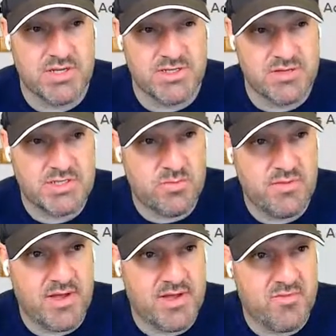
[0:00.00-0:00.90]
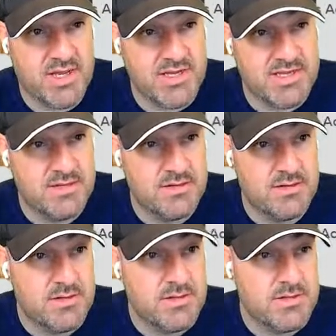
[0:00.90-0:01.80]
So this is the one that I've created here,
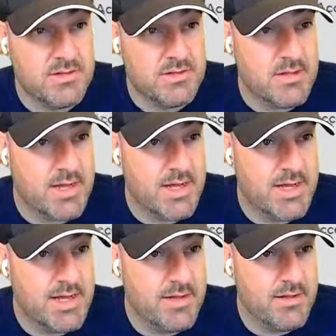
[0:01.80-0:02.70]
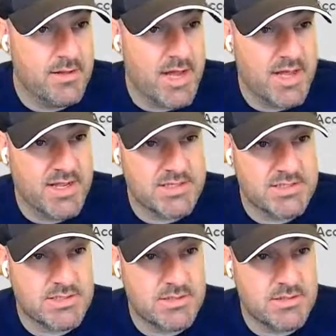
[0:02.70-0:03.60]
and
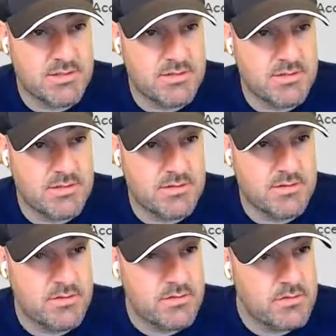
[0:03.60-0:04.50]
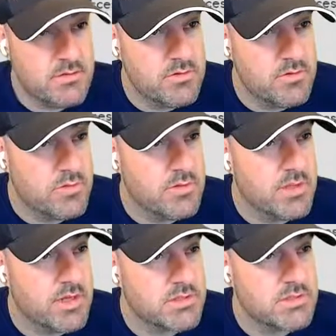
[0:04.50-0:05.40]
it's no,
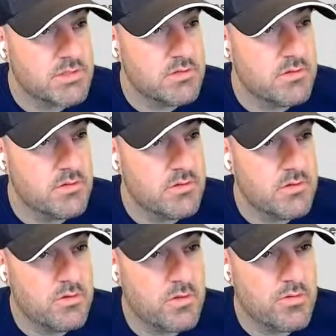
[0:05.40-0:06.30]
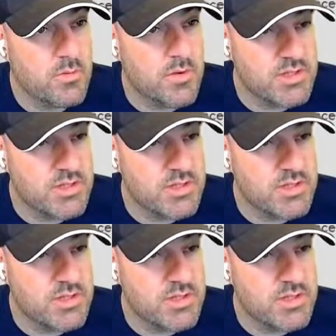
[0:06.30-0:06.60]
that's not the one I